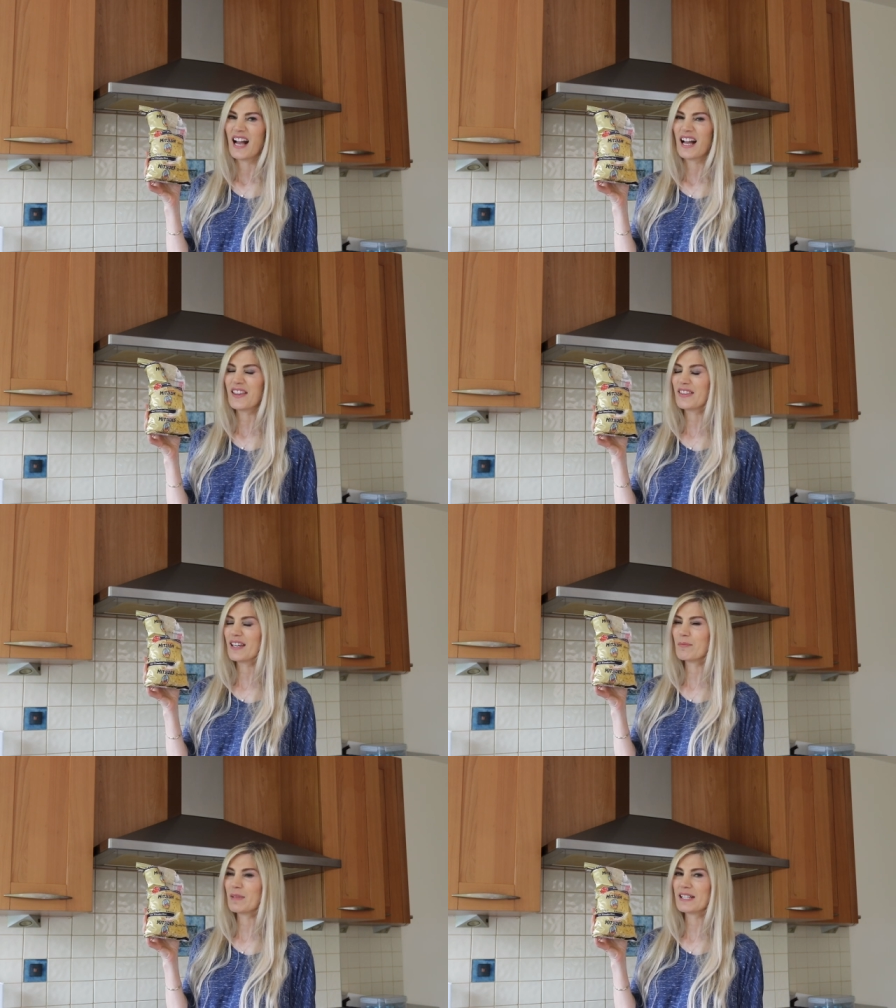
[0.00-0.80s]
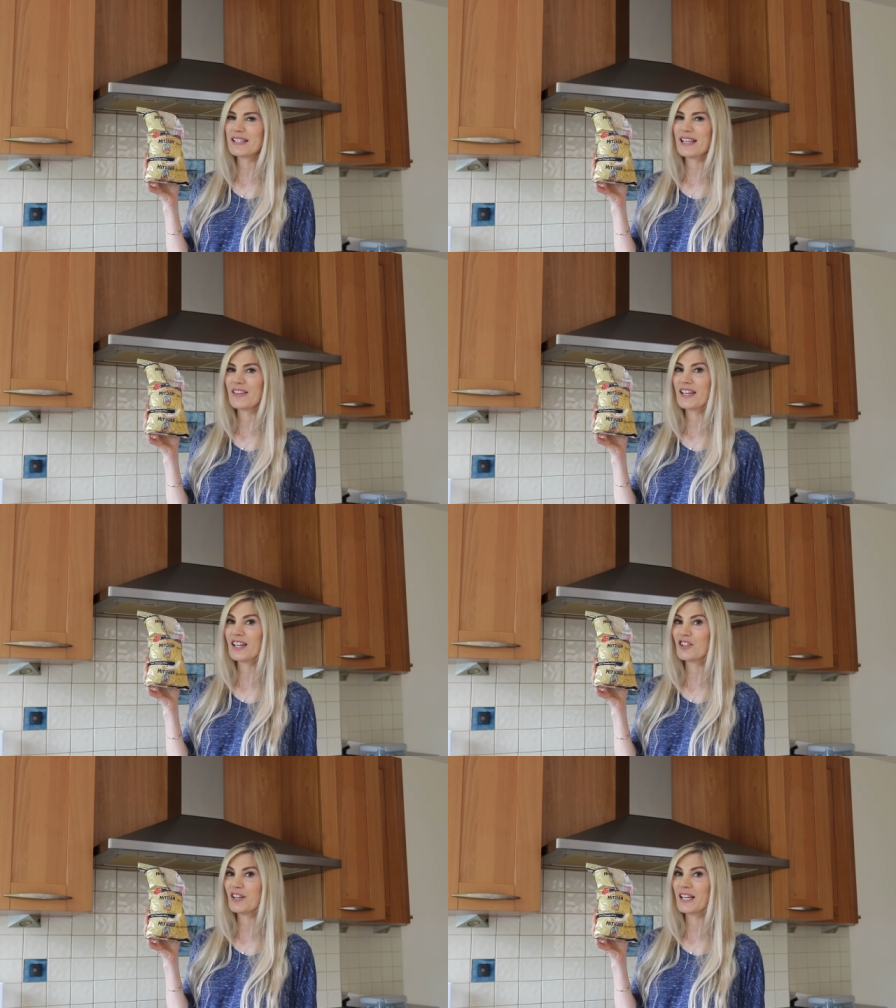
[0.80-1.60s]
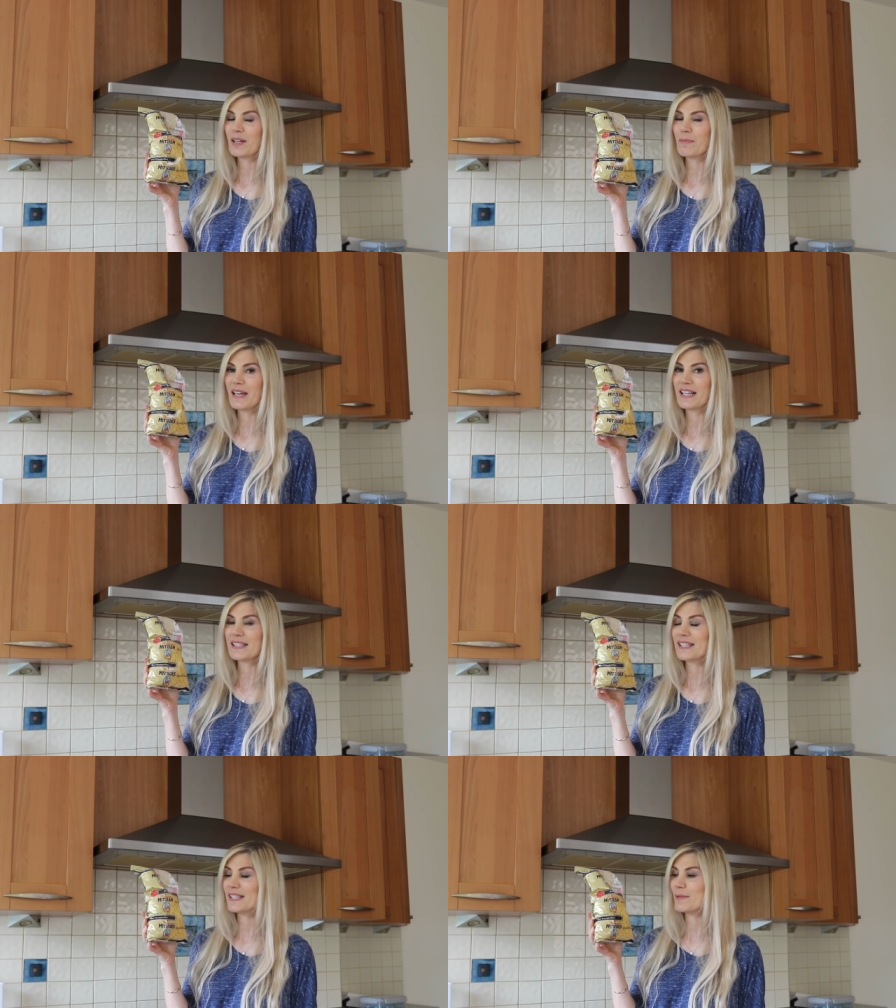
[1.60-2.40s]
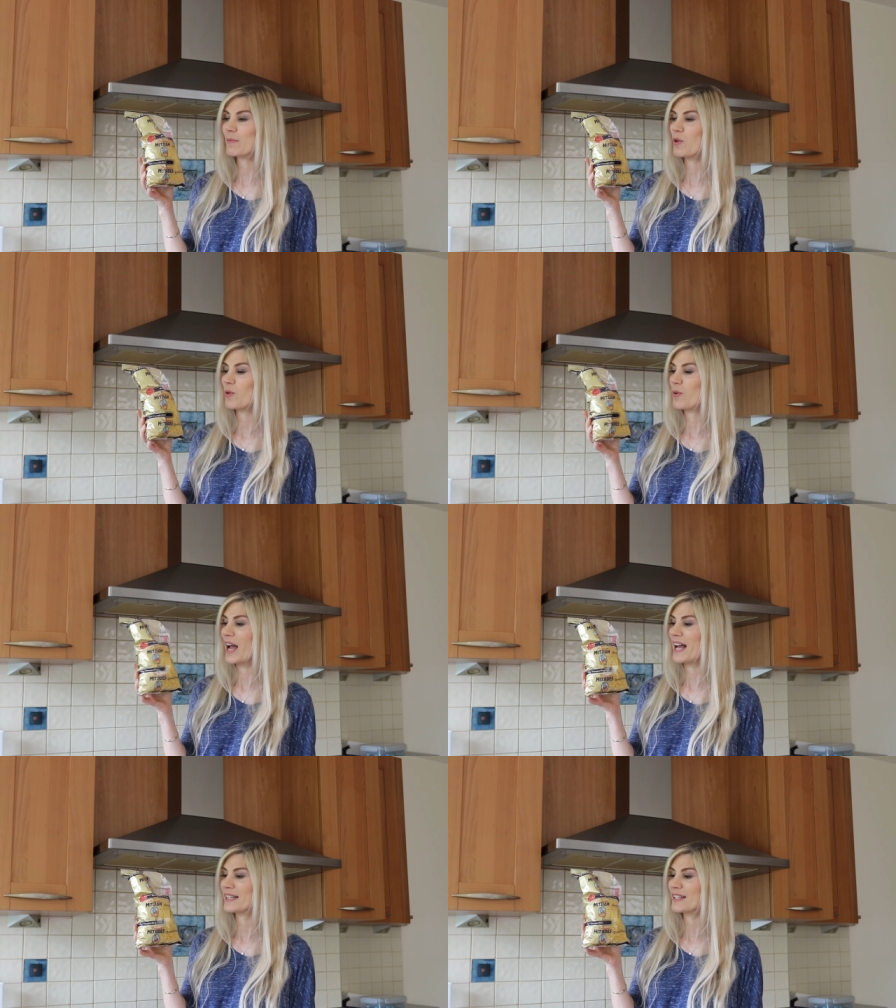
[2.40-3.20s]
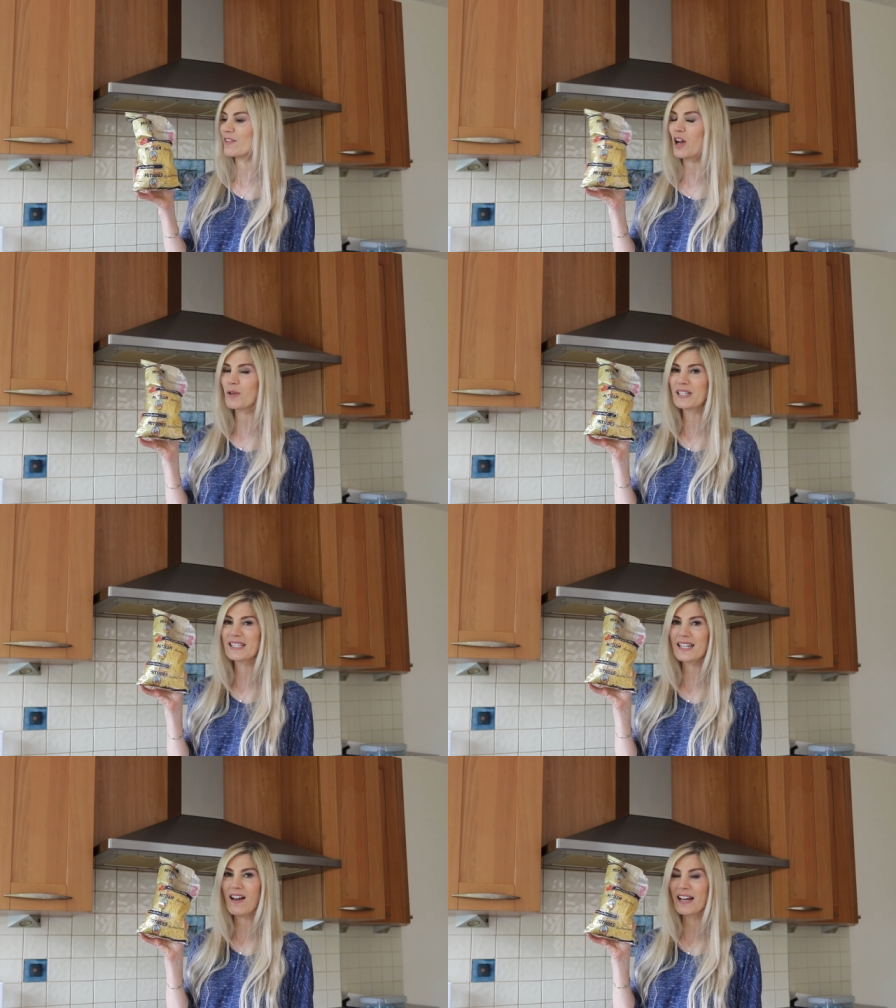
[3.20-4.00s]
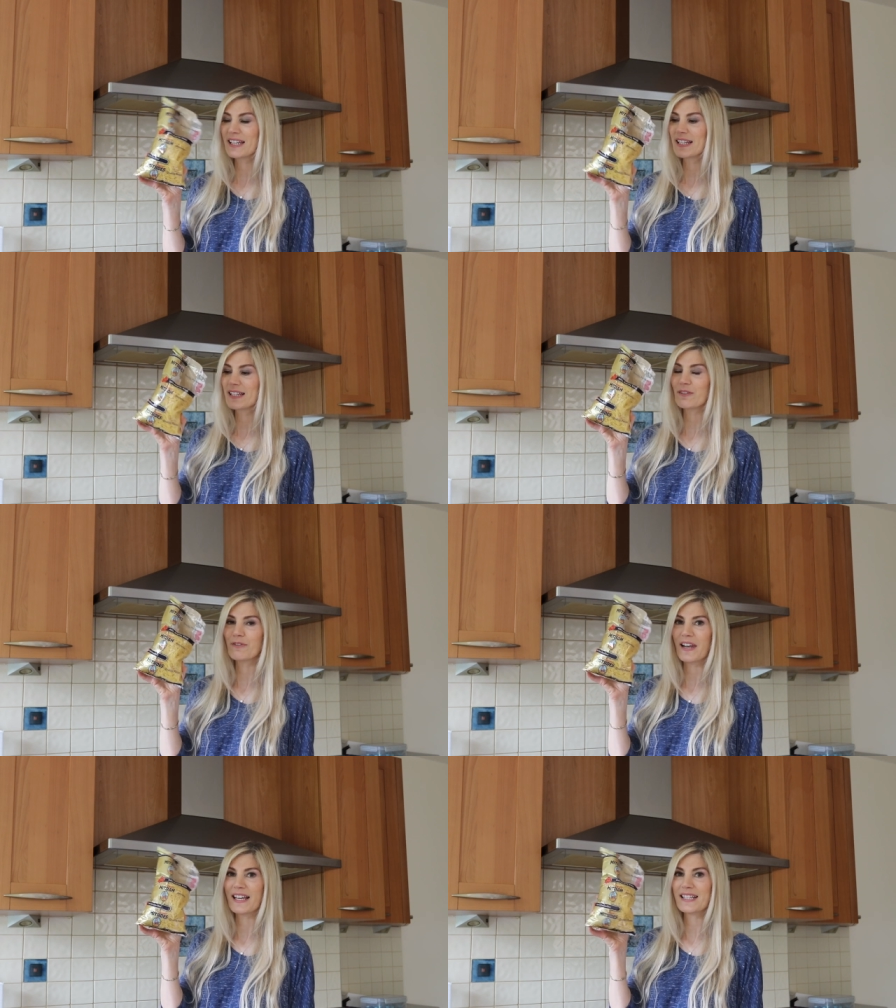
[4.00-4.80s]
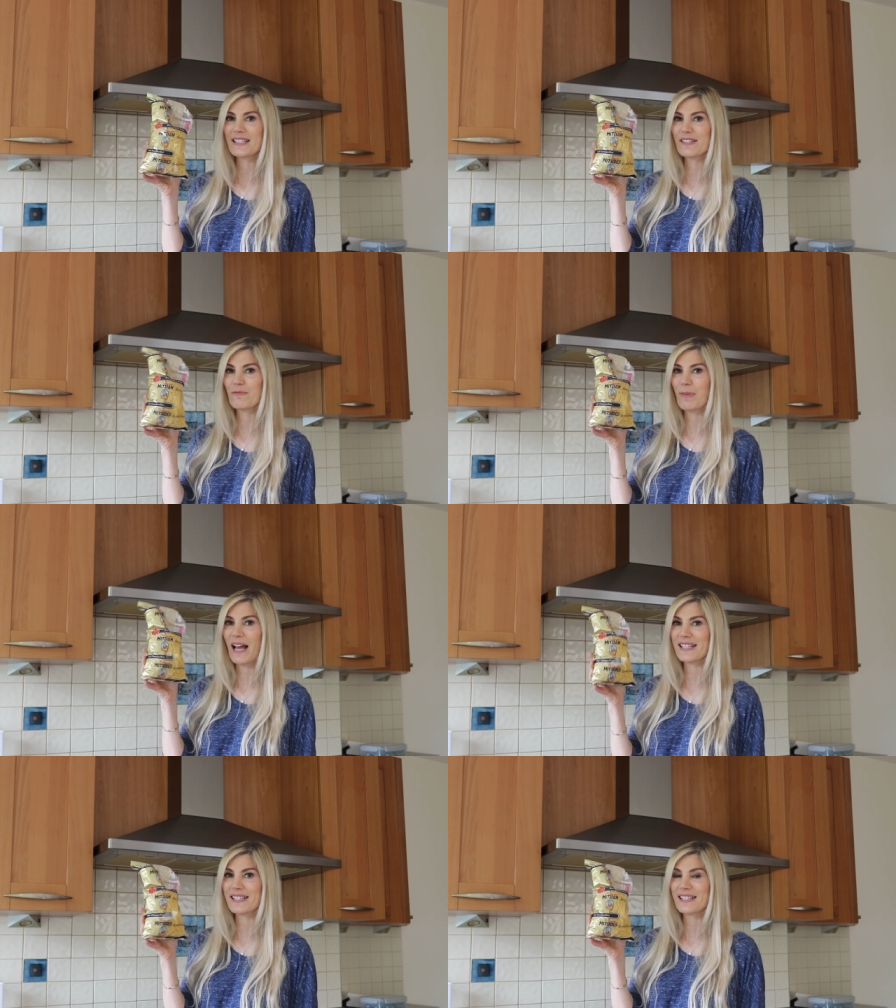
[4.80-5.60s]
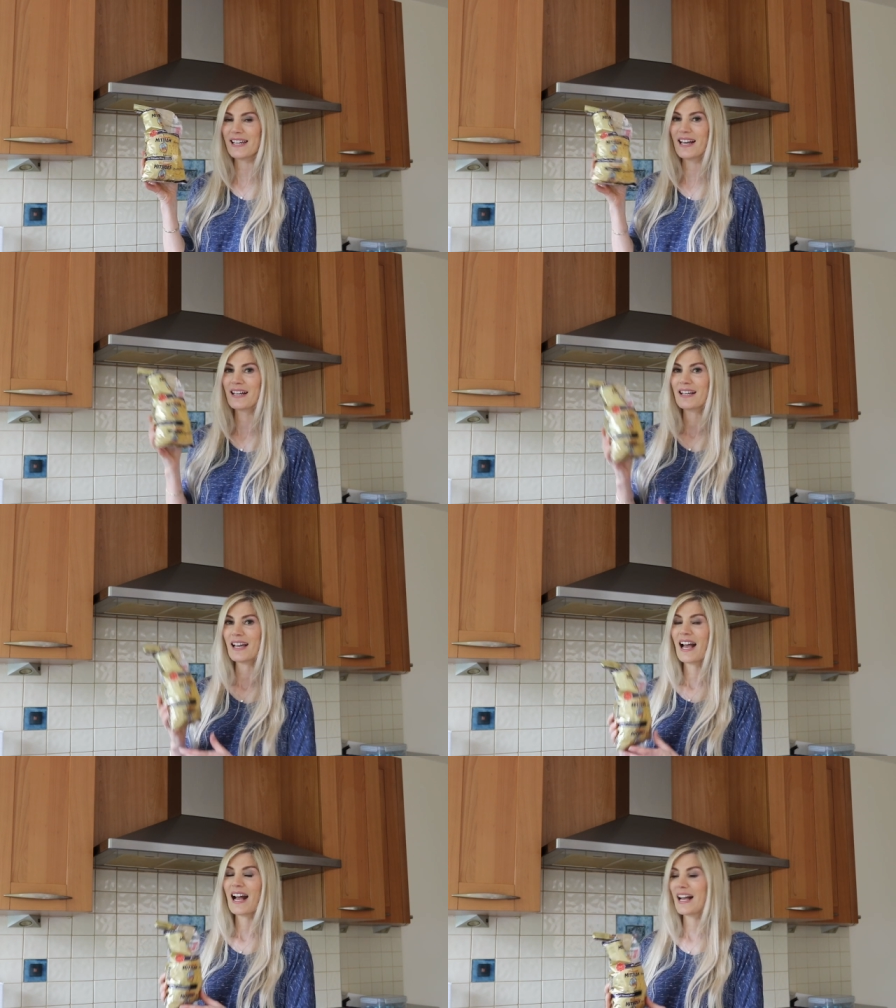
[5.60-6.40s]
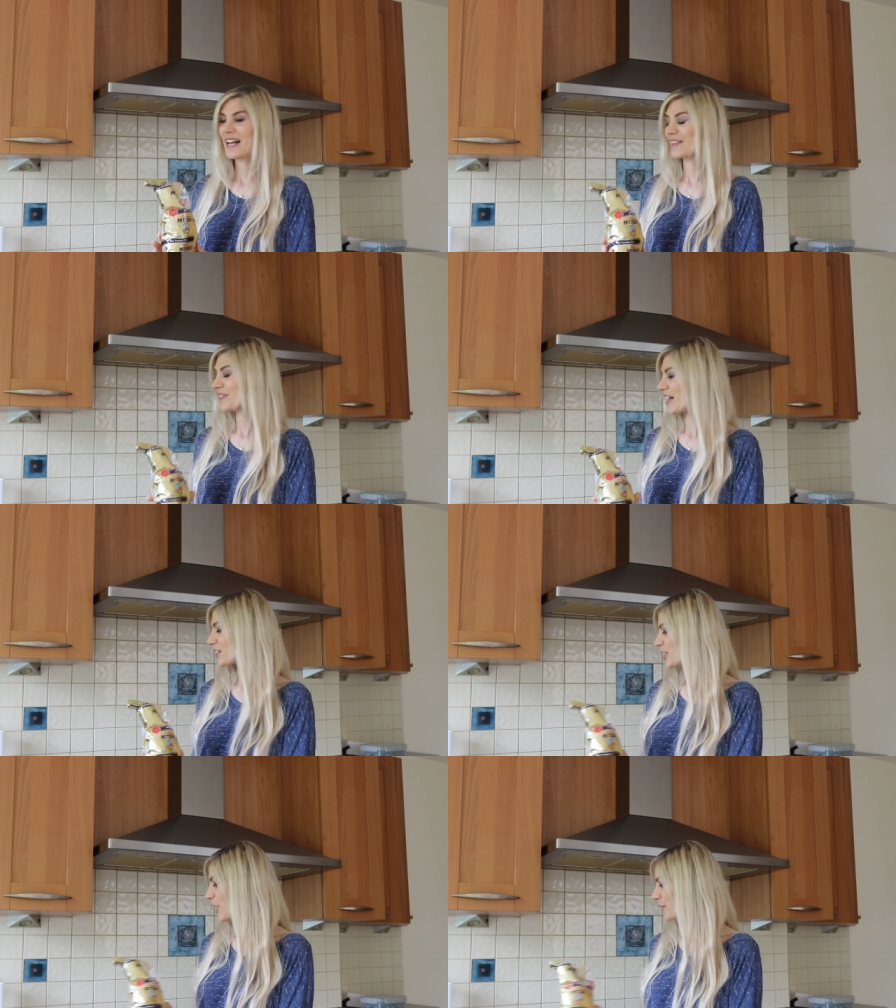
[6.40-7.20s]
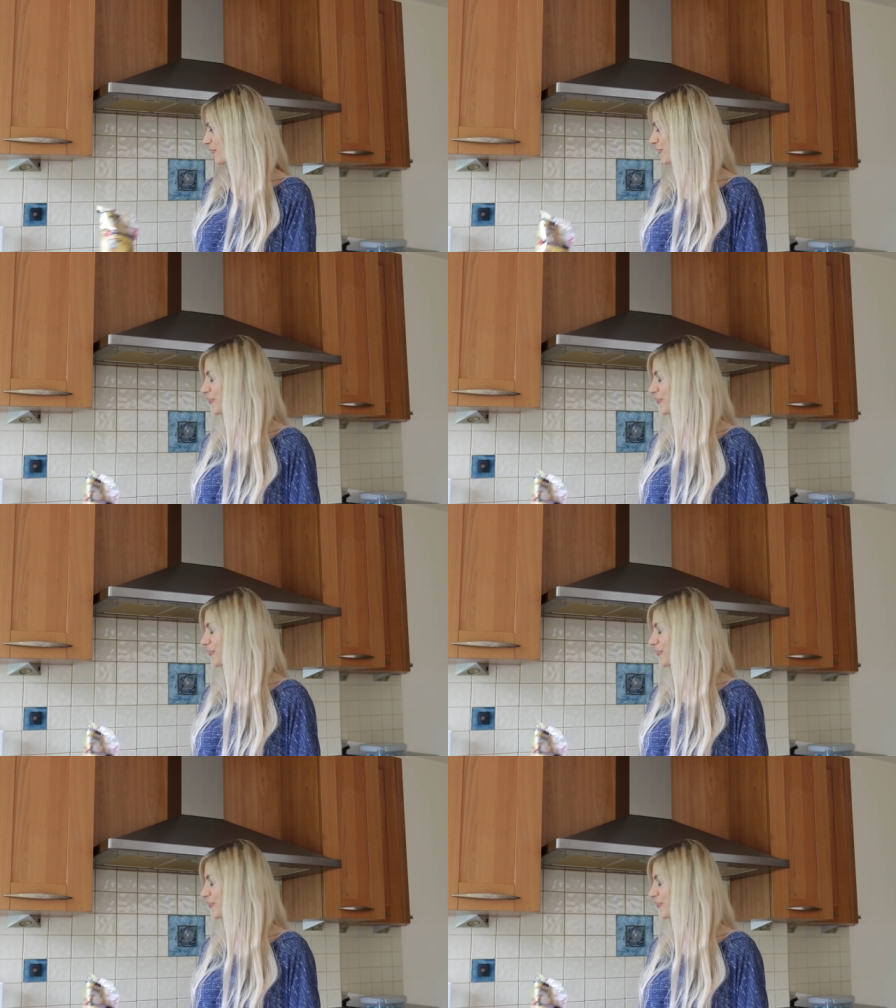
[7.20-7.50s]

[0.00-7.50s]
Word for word: I think mitsibi in Greek means small and they're only tiny little flakes of pasta and they'll go in